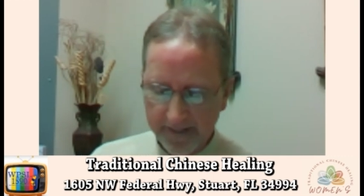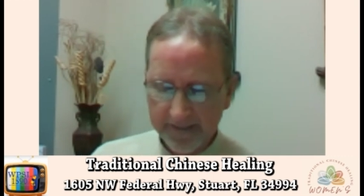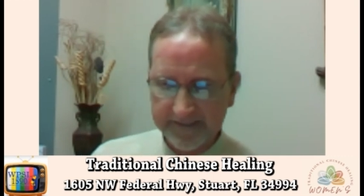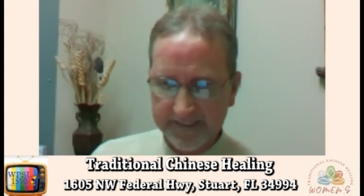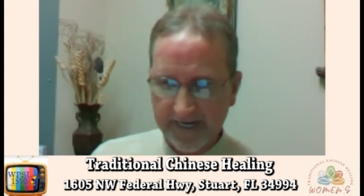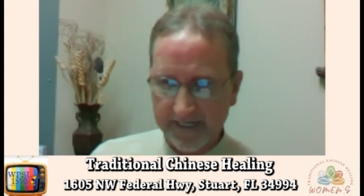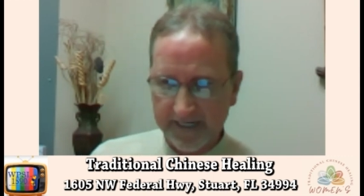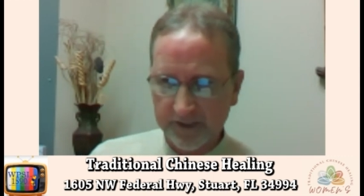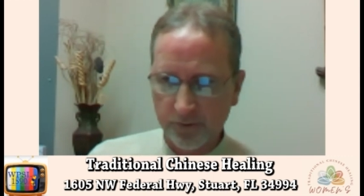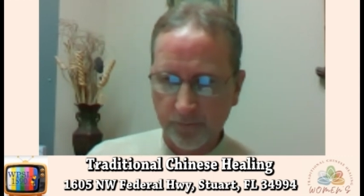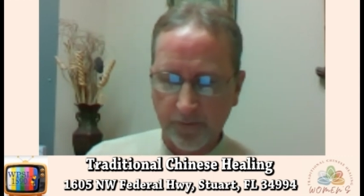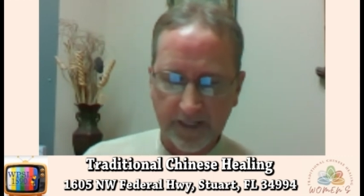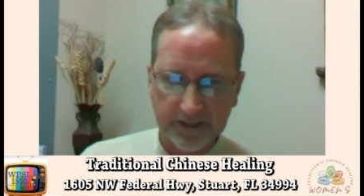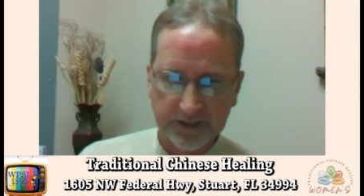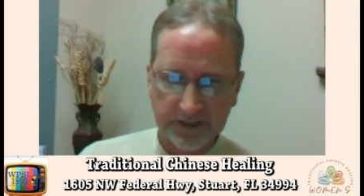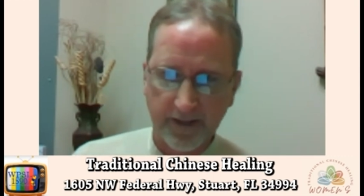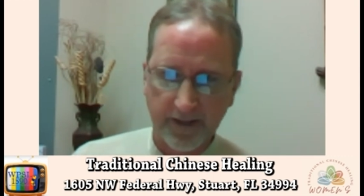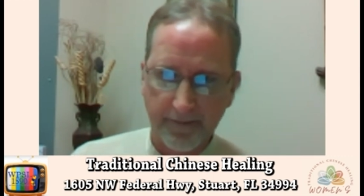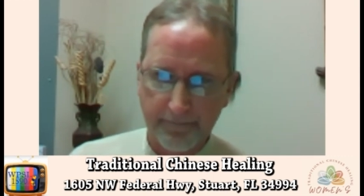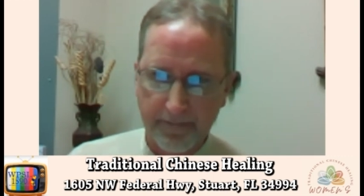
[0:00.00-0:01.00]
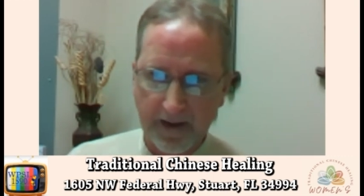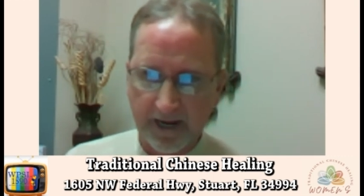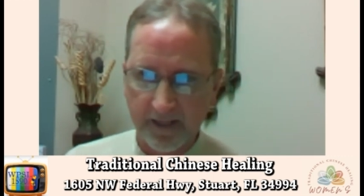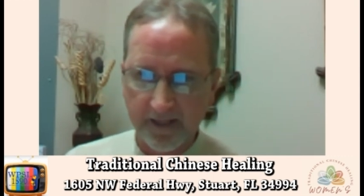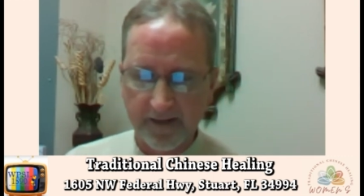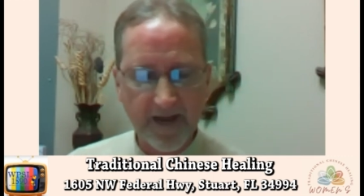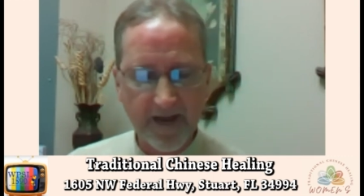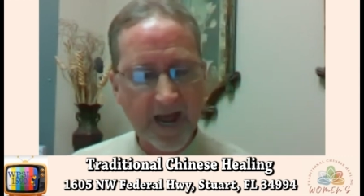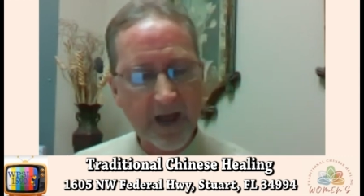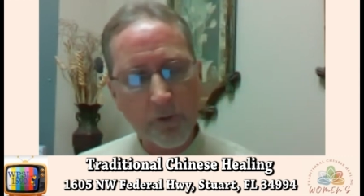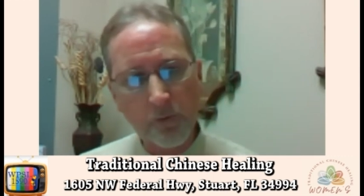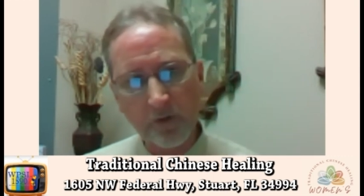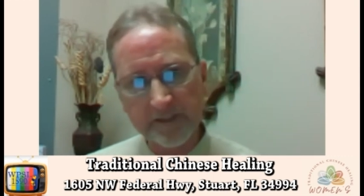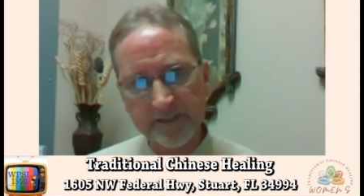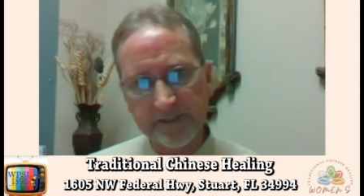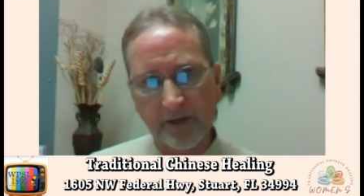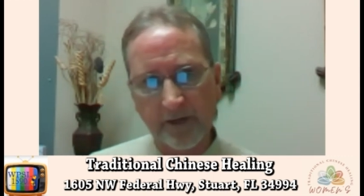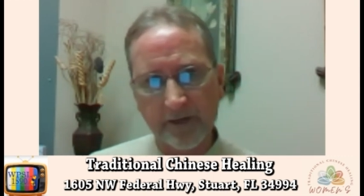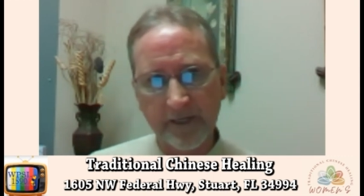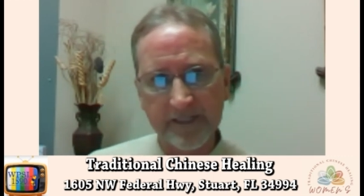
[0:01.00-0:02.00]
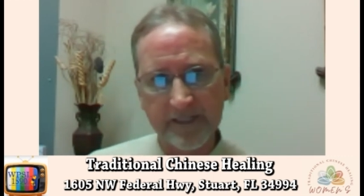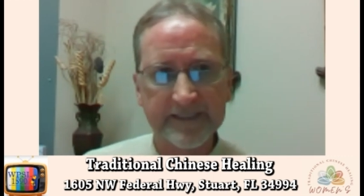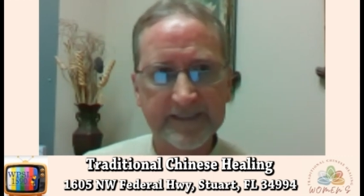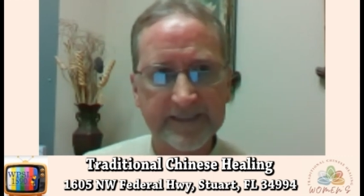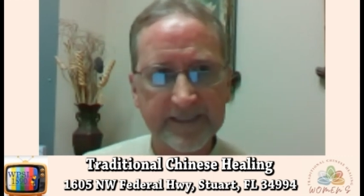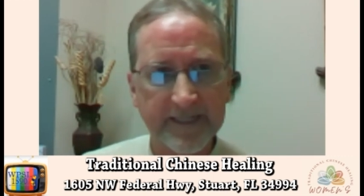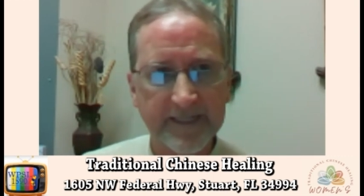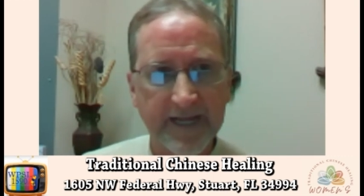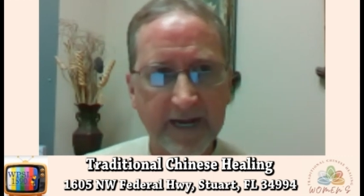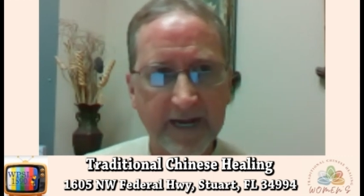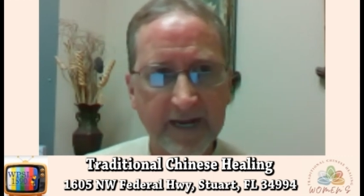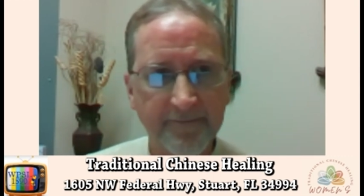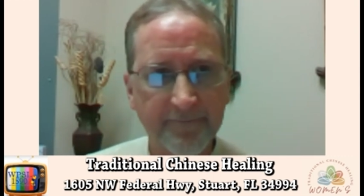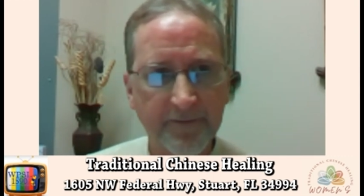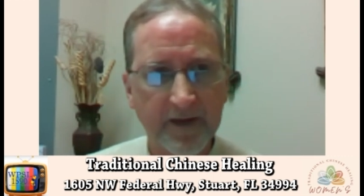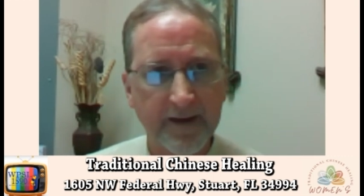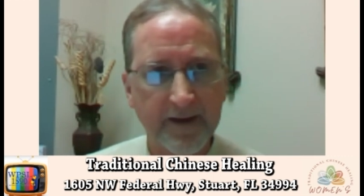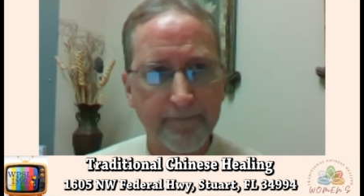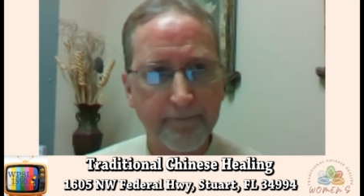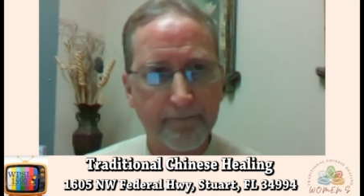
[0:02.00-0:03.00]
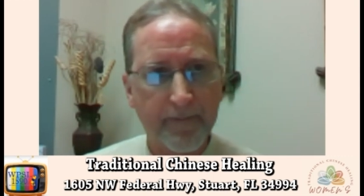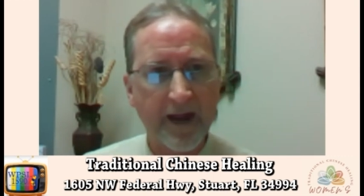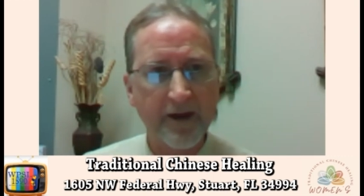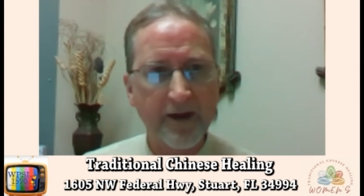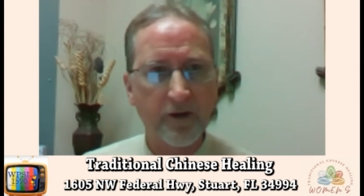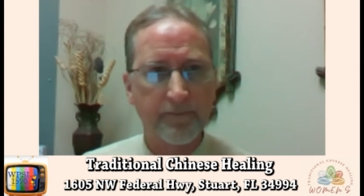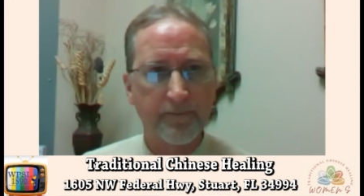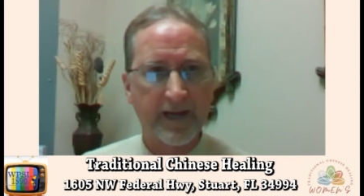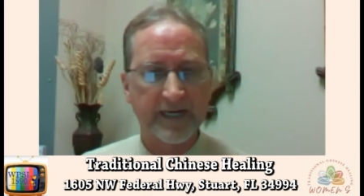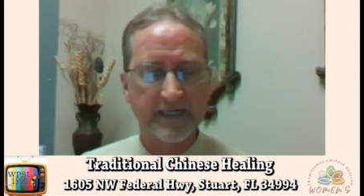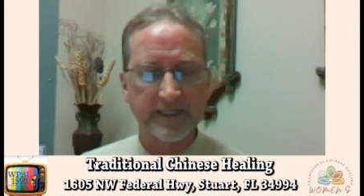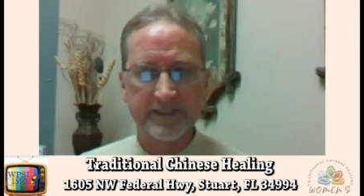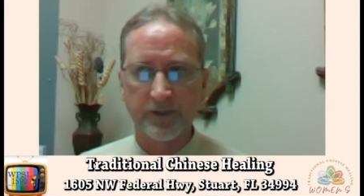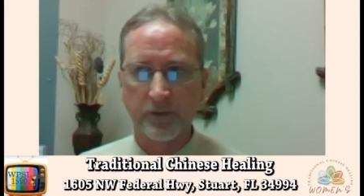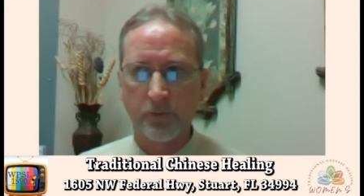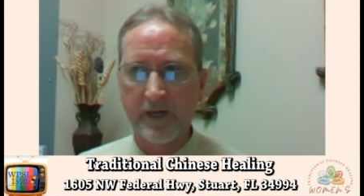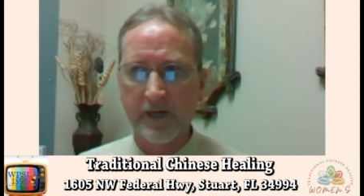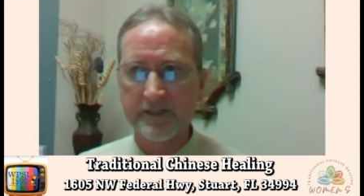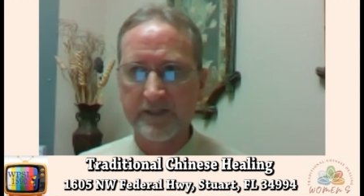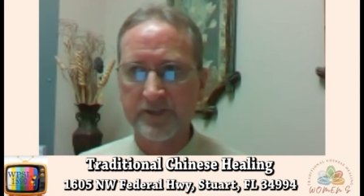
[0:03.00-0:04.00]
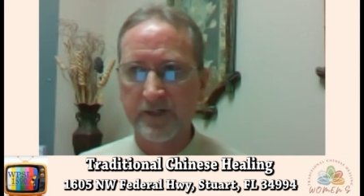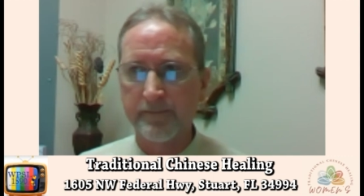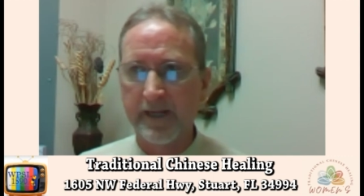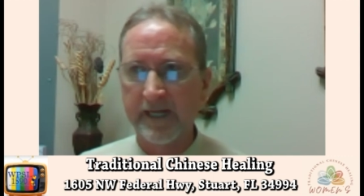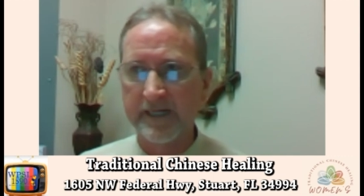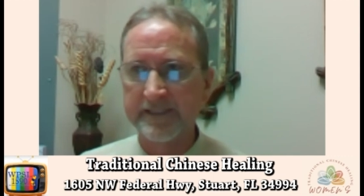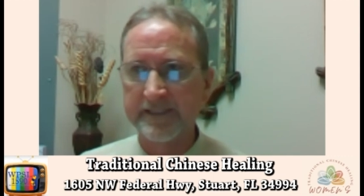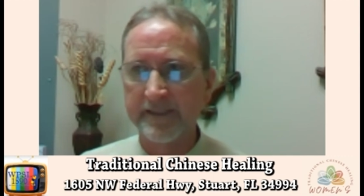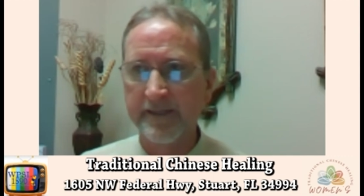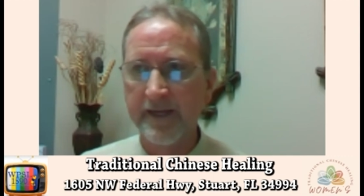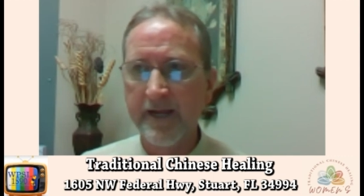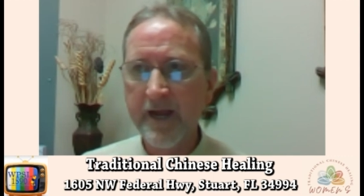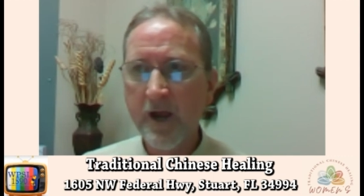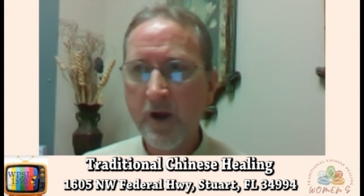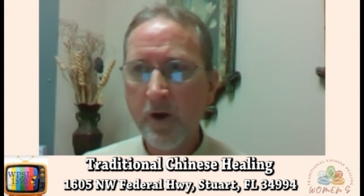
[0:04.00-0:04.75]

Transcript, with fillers: saturation of bile. And now we're starting to see that even in biomedicine or Western medicine,